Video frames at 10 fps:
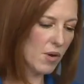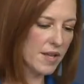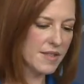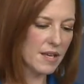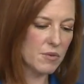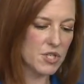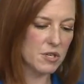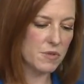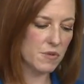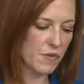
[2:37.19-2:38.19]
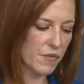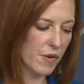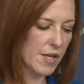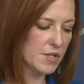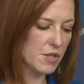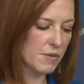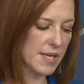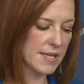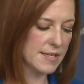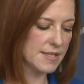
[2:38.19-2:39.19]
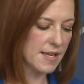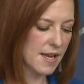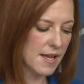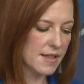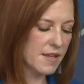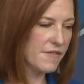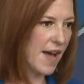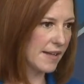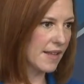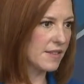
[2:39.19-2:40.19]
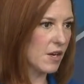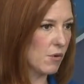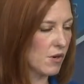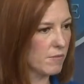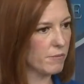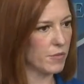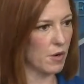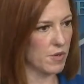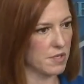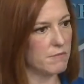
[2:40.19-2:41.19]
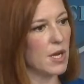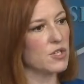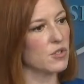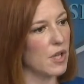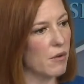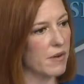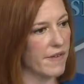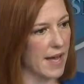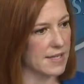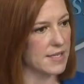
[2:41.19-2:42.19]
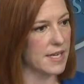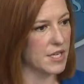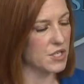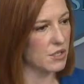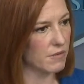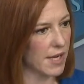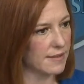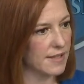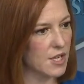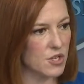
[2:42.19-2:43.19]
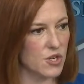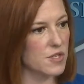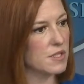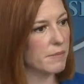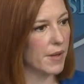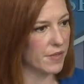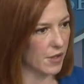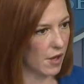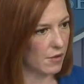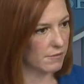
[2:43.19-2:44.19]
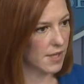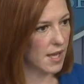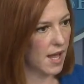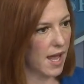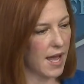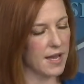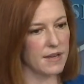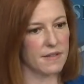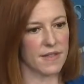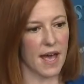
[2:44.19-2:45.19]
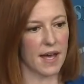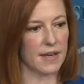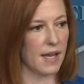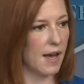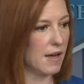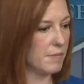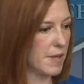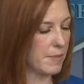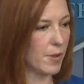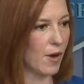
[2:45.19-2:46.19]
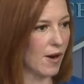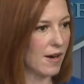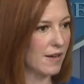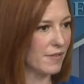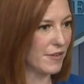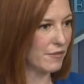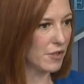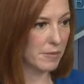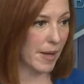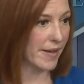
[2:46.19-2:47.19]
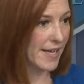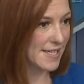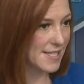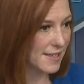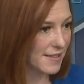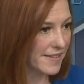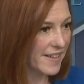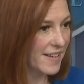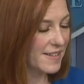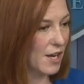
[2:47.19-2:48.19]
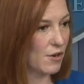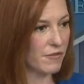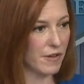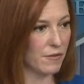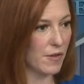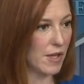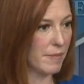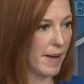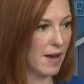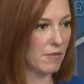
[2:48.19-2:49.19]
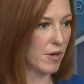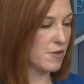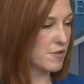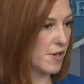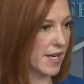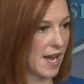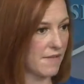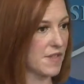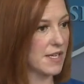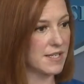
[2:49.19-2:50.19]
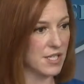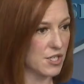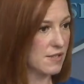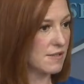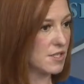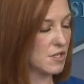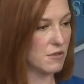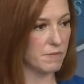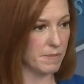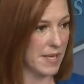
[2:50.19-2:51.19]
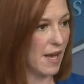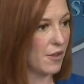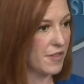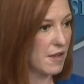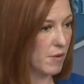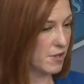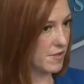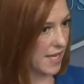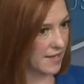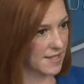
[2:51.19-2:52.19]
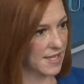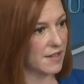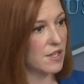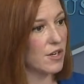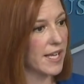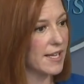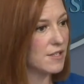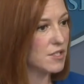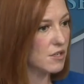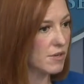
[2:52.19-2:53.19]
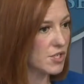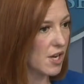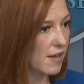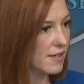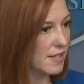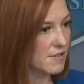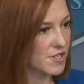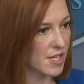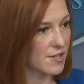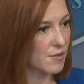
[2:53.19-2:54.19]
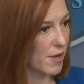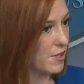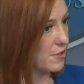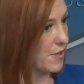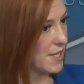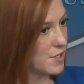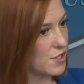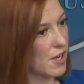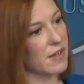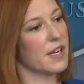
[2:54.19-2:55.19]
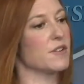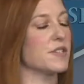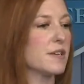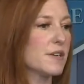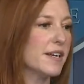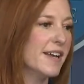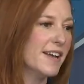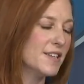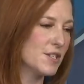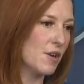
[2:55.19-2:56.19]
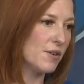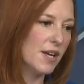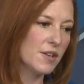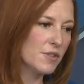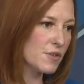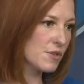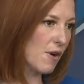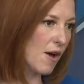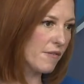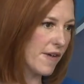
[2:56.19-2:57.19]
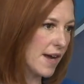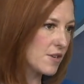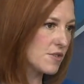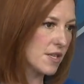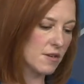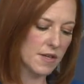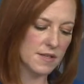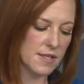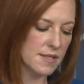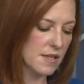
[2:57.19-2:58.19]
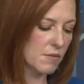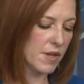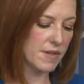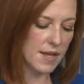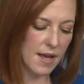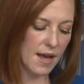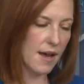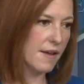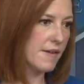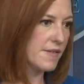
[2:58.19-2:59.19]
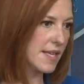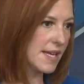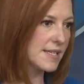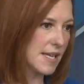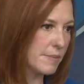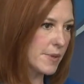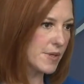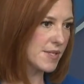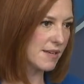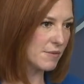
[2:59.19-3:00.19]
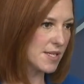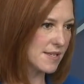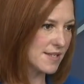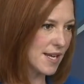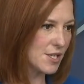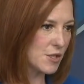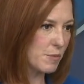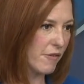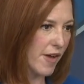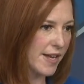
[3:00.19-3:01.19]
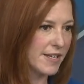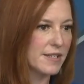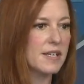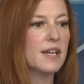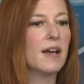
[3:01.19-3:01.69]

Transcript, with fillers: Well, I think what she was referring to is the fact that there were there was a much lower vaccination rate just a month ago, and that uh, people are fearful about getting sick. They are fearful about whether they're going to have the conditions to be healthy, whether they can send their kids to a child care center, whether there is a child care center. So those are all factors that are consistent with uh, the examples and reasons I just provided.